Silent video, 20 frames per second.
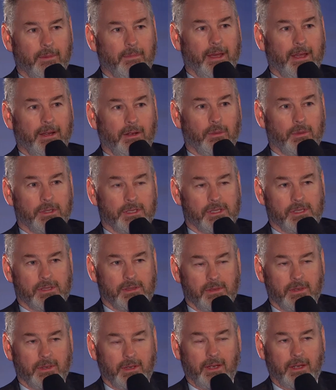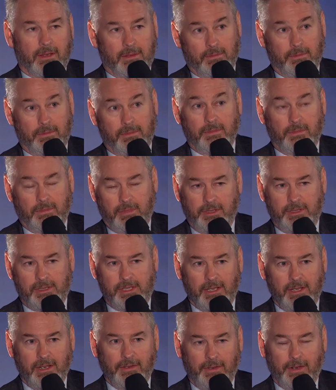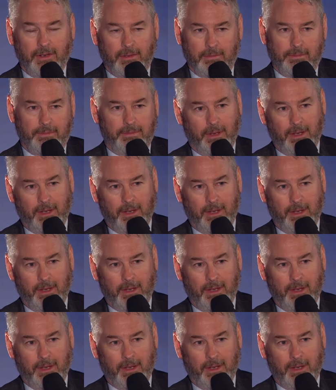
battle was significant,